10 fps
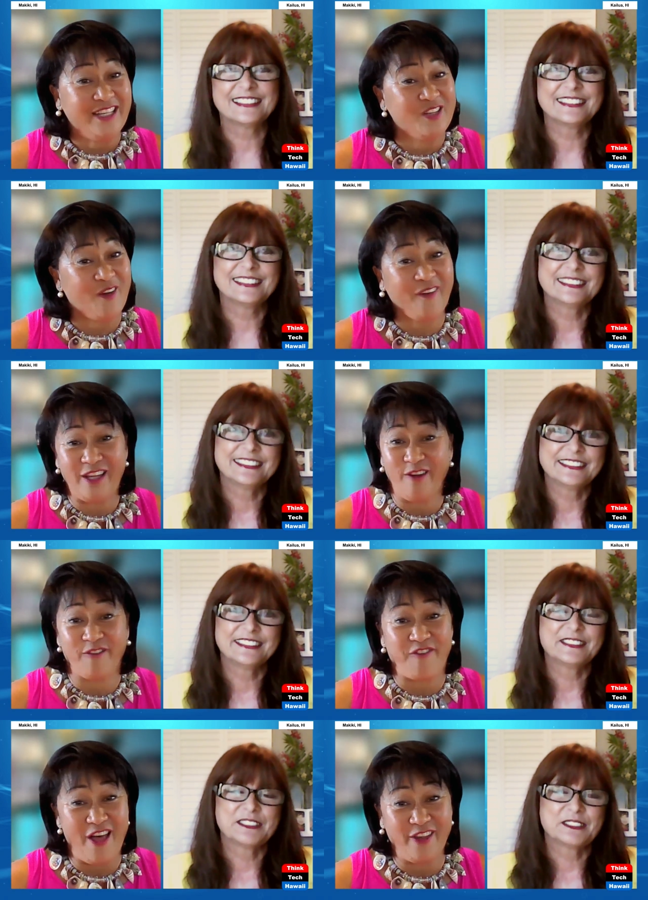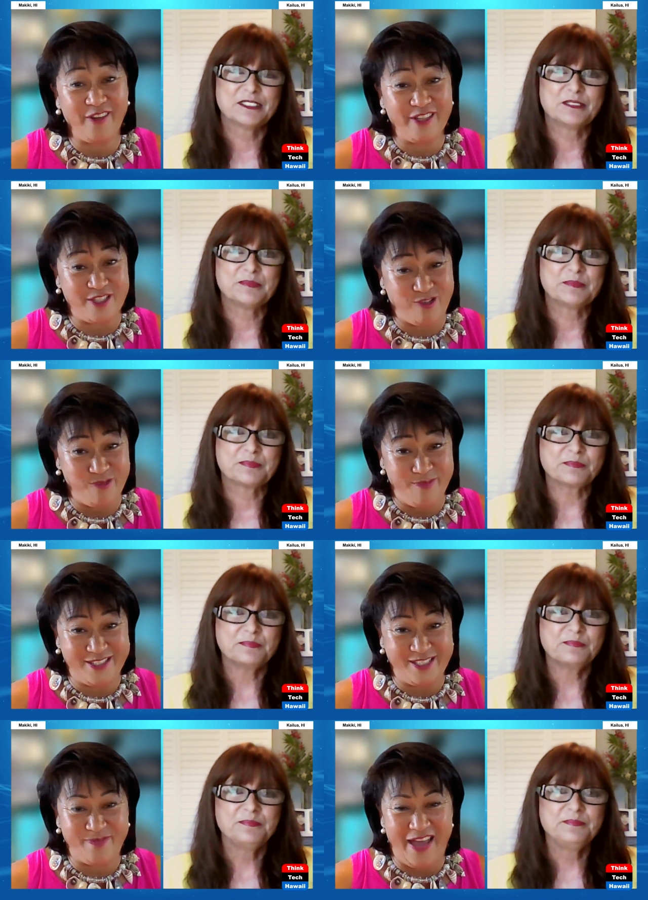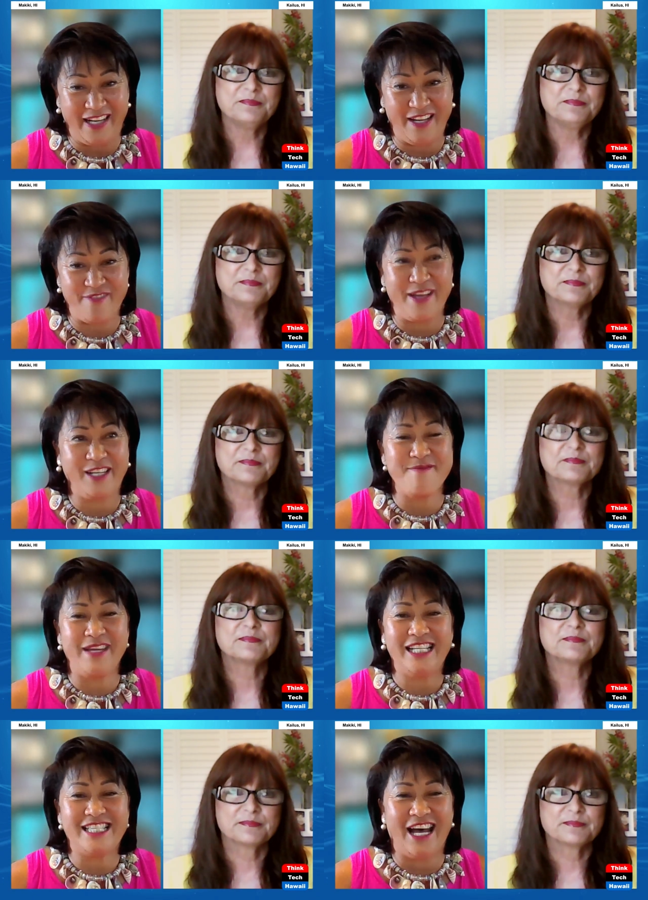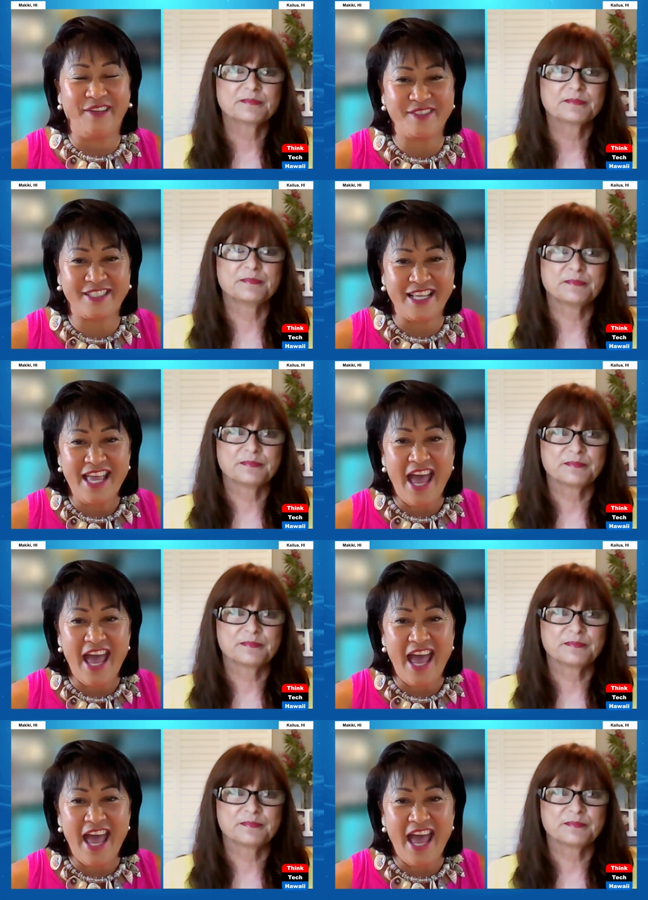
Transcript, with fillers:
Speaker 1: I know that your father is a true businessman. I've met him many times,